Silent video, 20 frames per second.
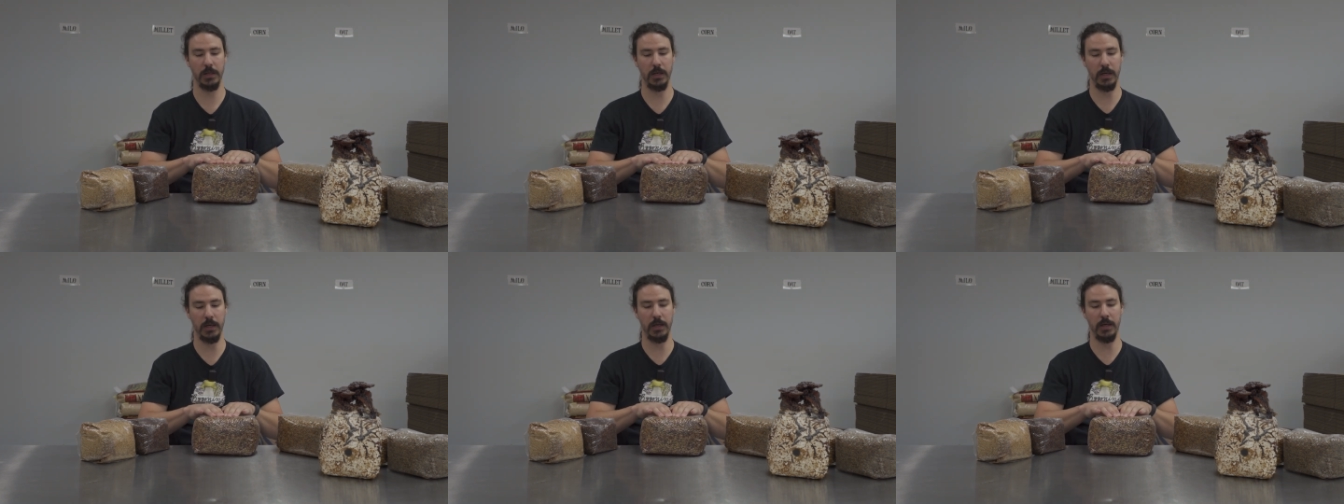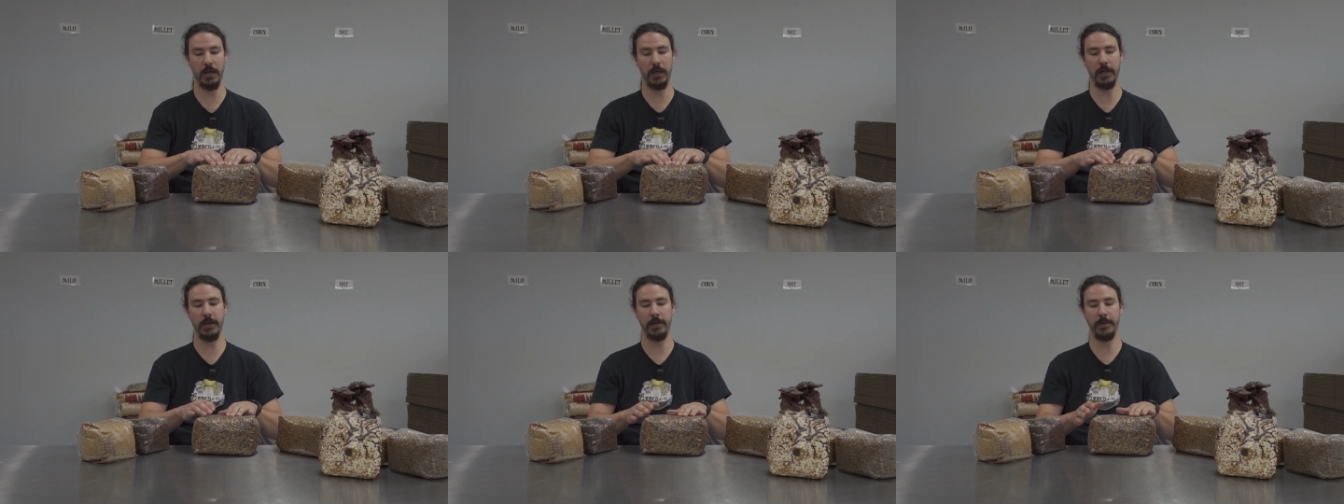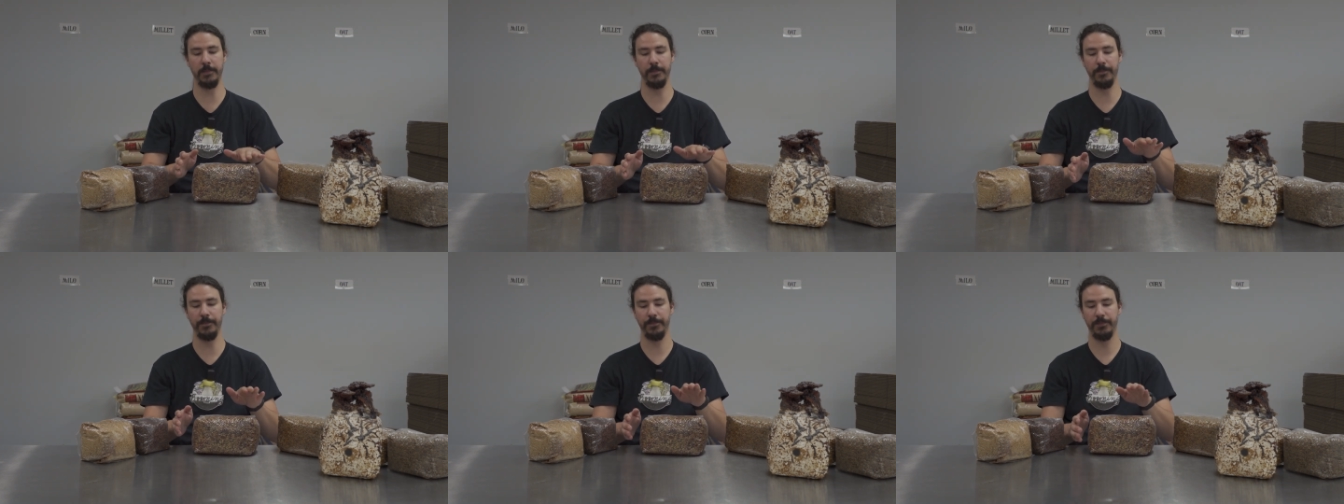
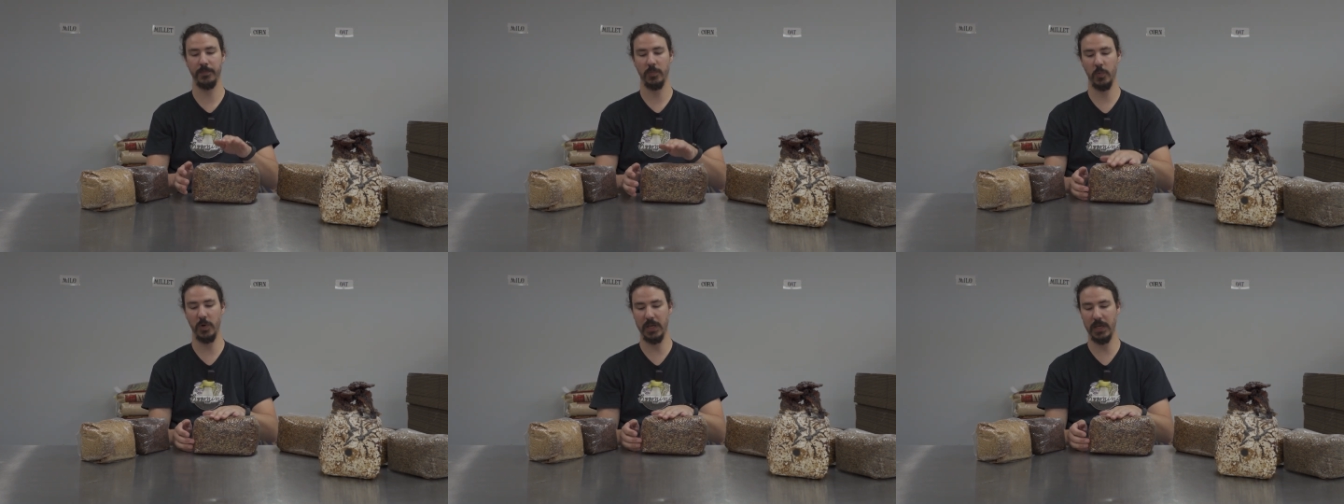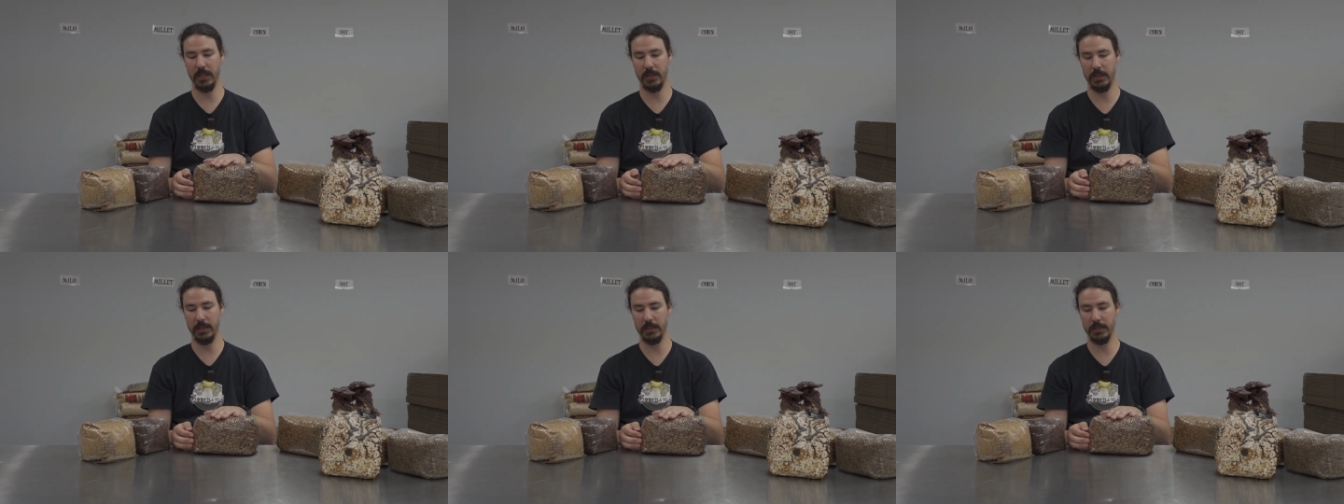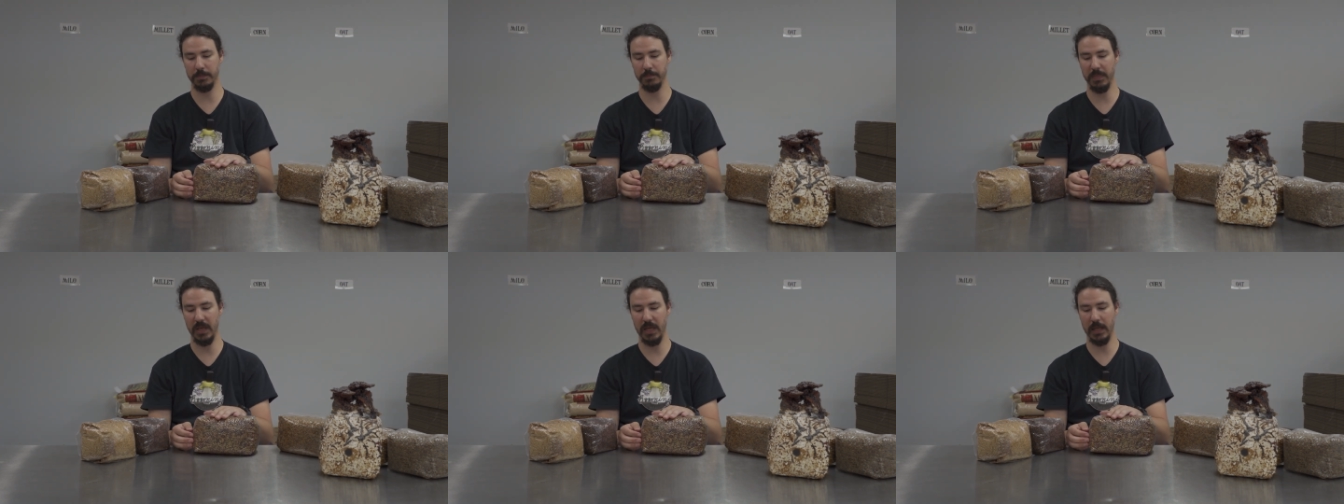Um, we get
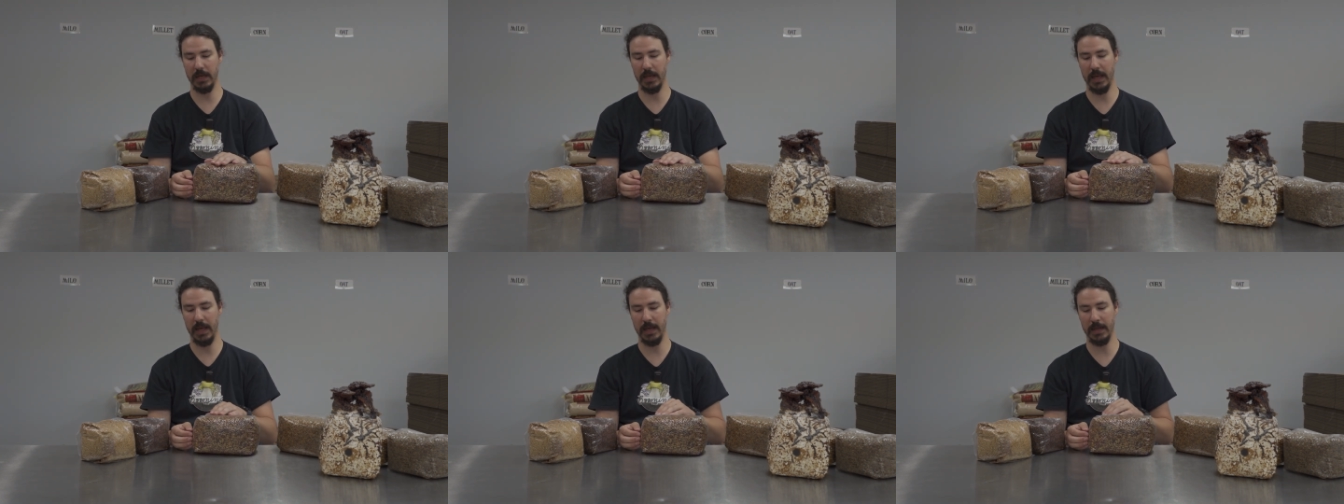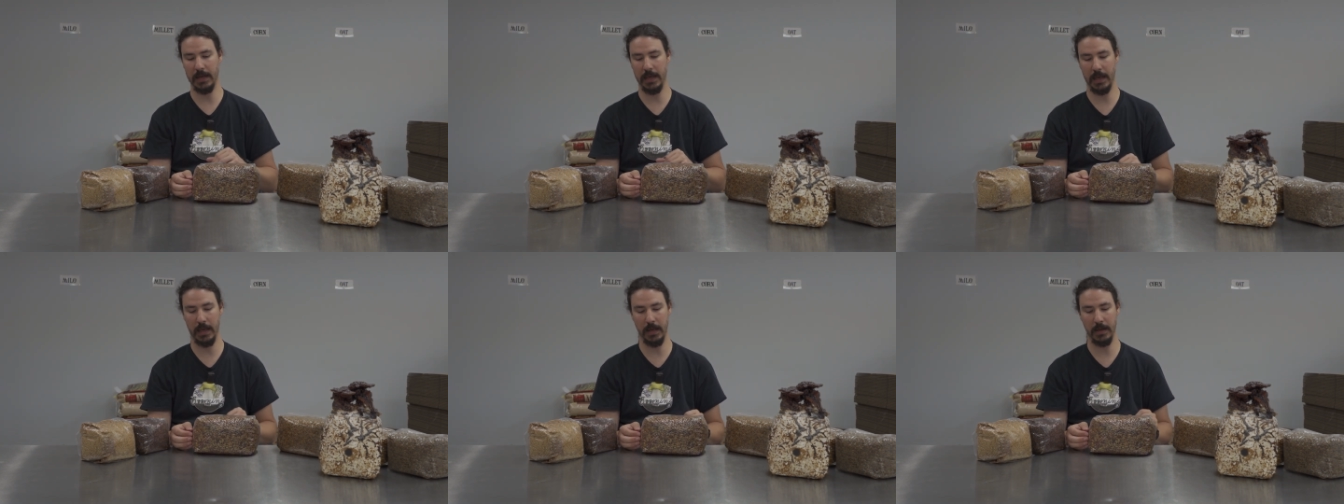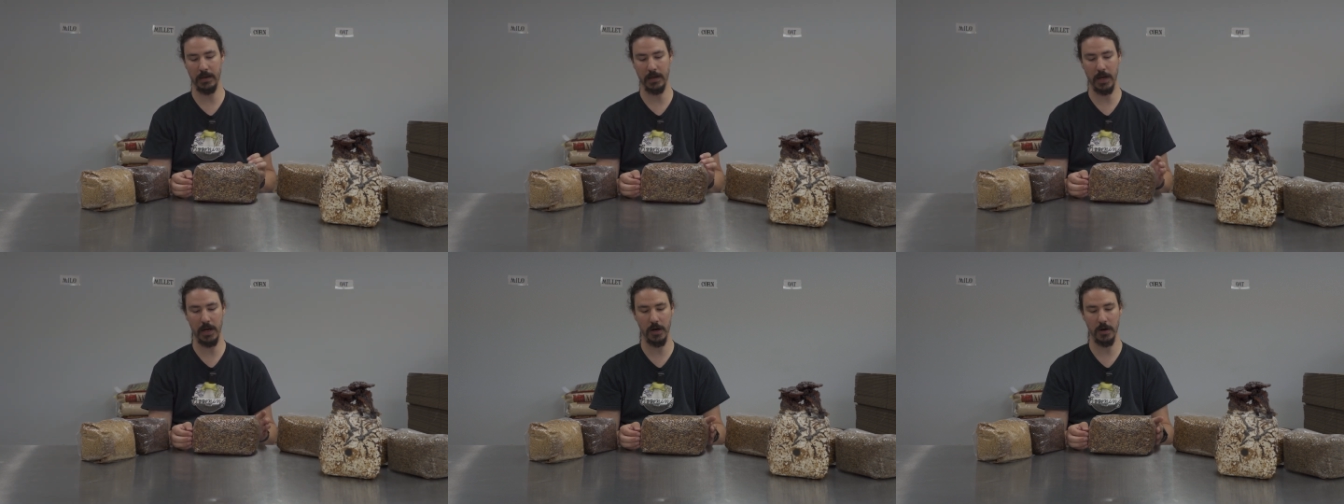this made at
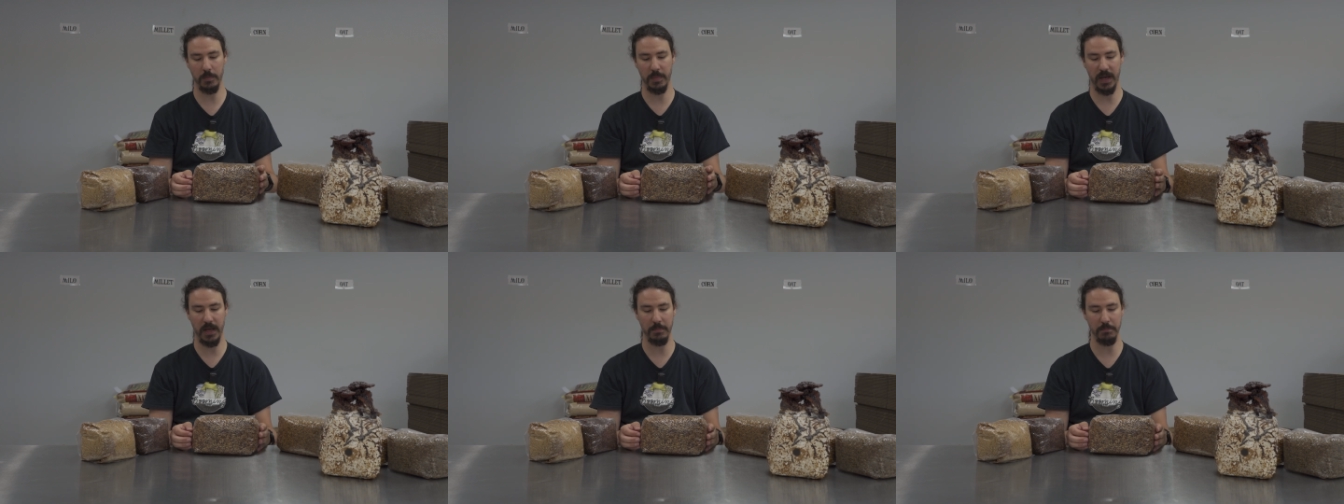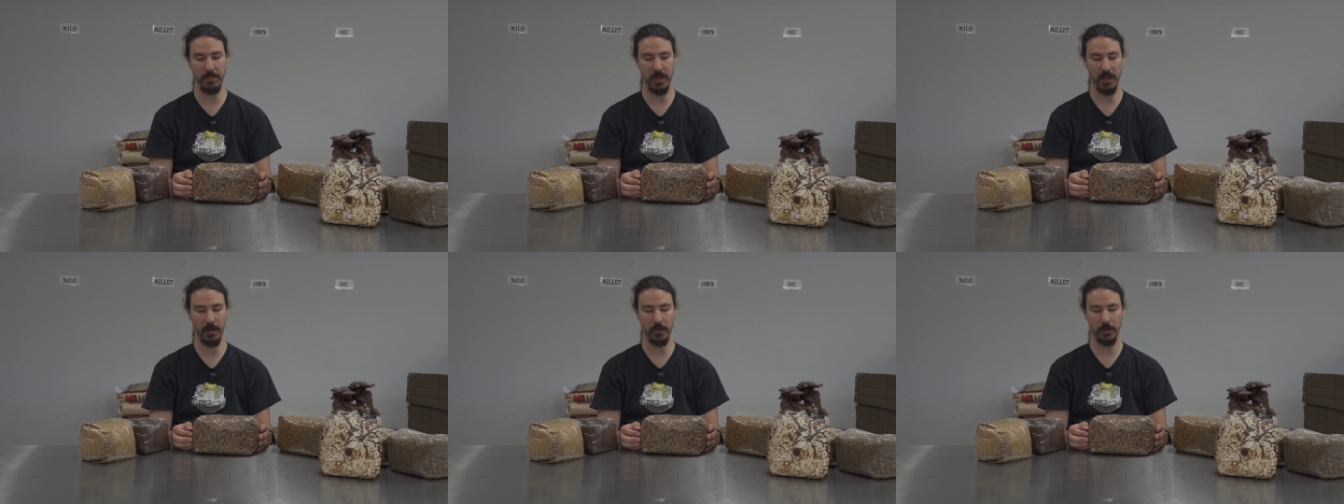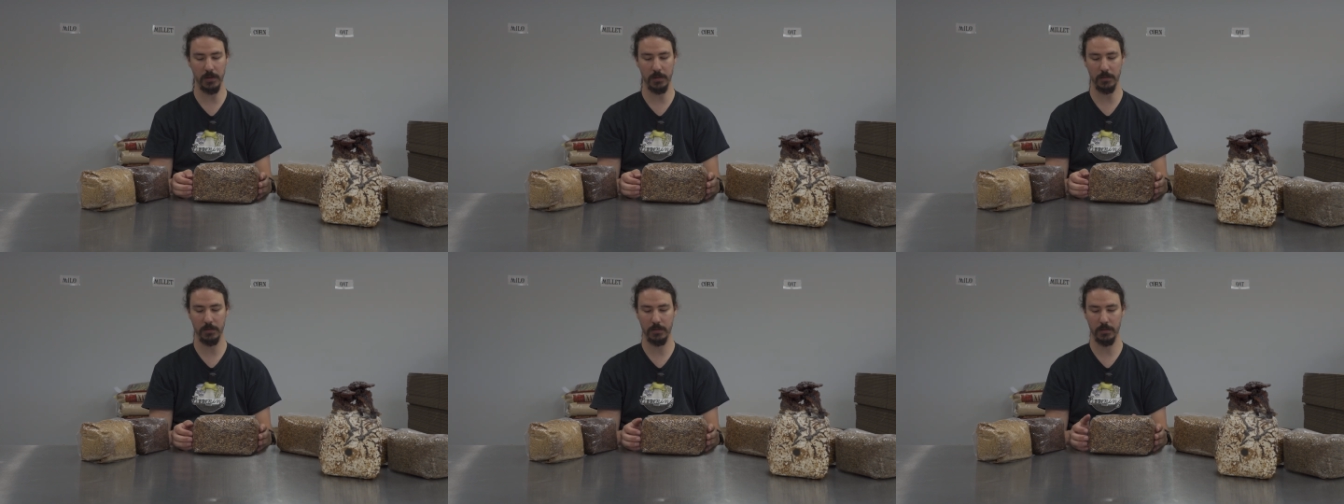a nearby
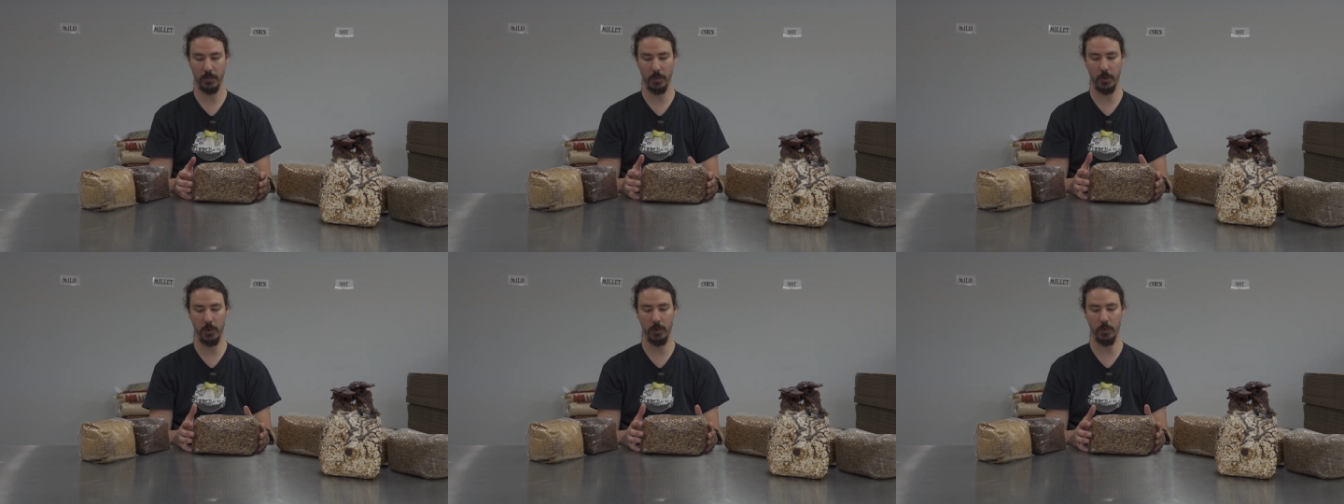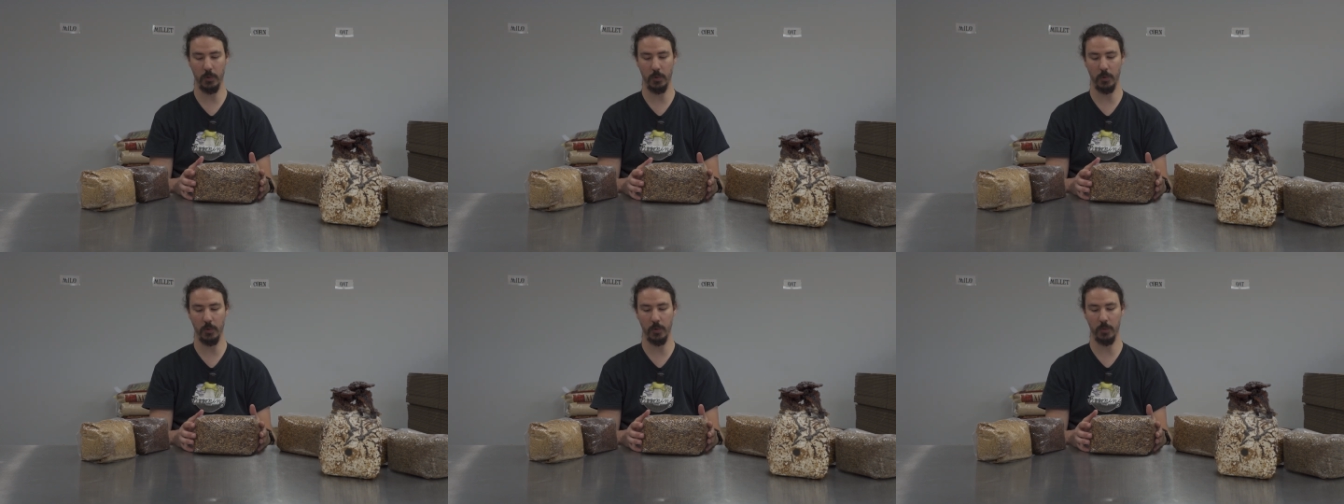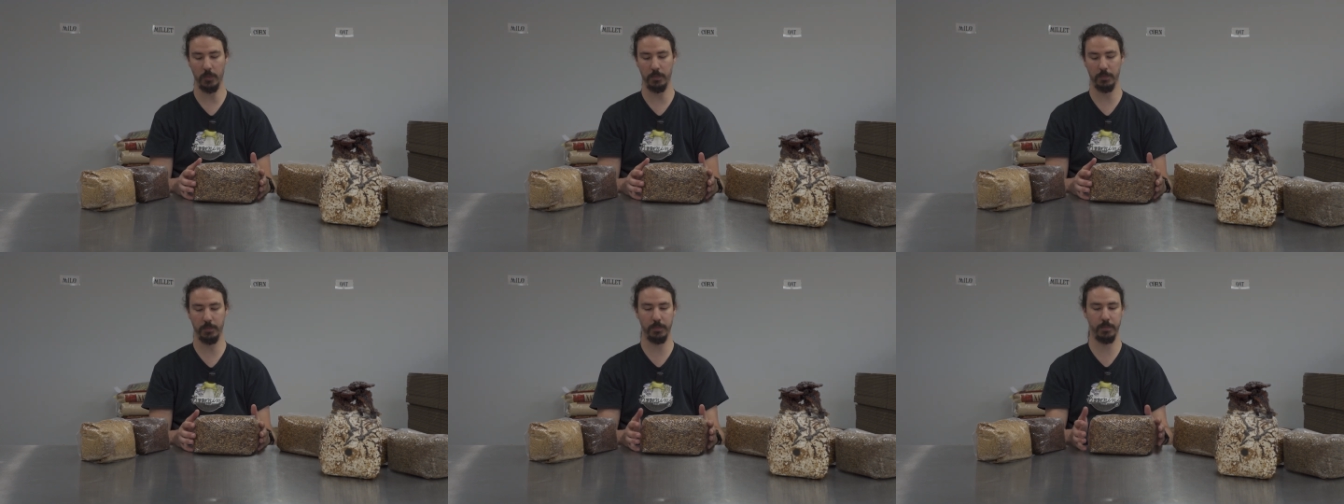mill
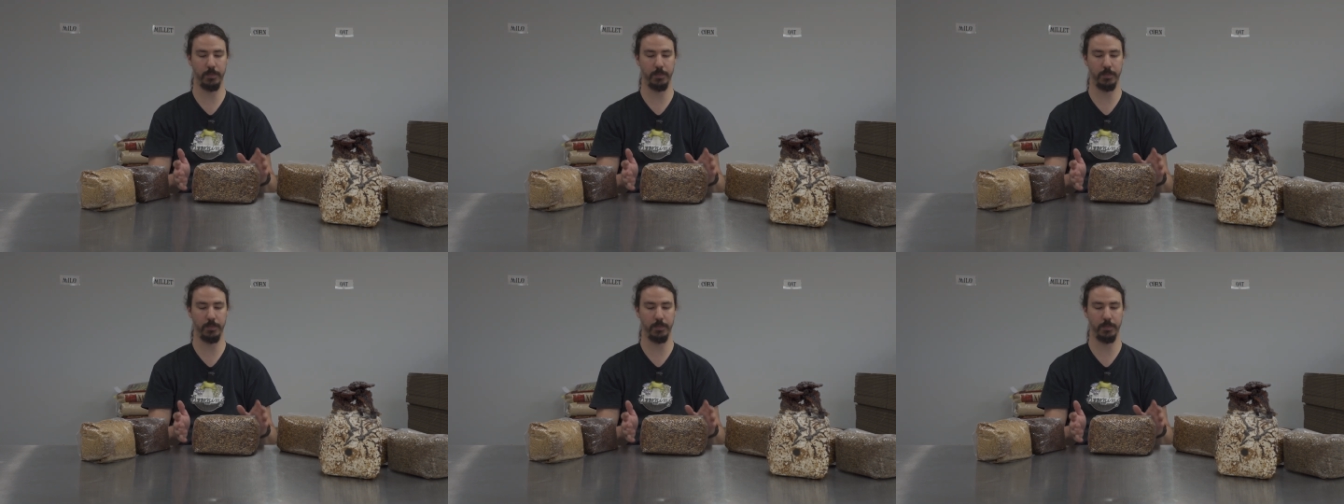who